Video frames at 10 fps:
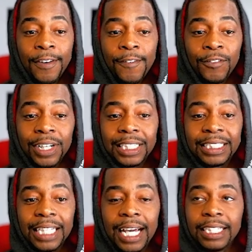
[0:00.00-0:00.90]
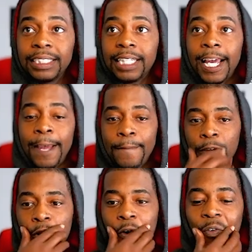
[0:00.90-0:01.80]
For the size, chat,
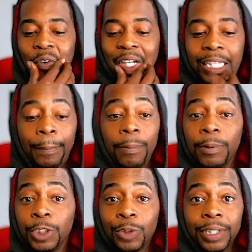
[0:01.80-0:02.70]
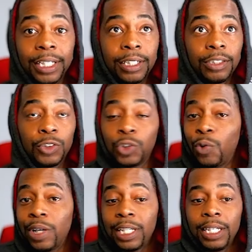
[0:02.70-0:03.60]
we want to keep it between
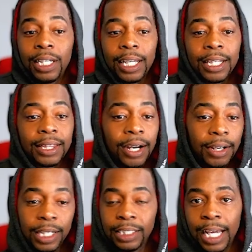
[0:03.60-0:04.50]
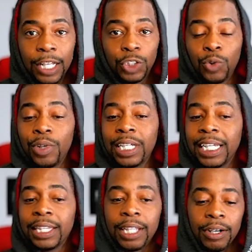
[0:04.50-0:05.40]
20 and 30, chat. 20
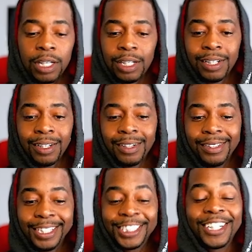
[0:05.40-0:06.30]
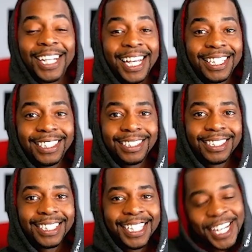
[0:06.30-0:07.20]
and 30. So let's
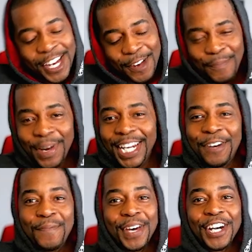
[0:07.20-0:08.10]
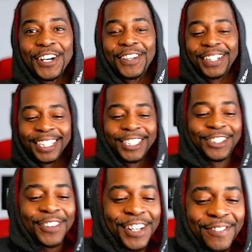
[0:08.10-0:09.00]
meet in the middle.
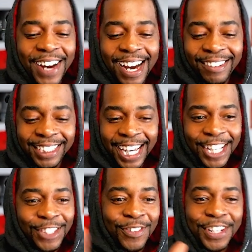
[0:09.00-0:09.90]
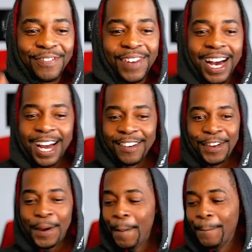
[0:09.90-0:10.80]
25, chat. 25.
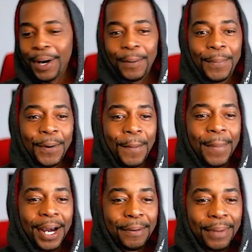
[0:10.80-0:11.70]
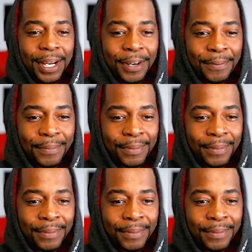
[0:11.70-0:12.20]
Bada boom, bada bam.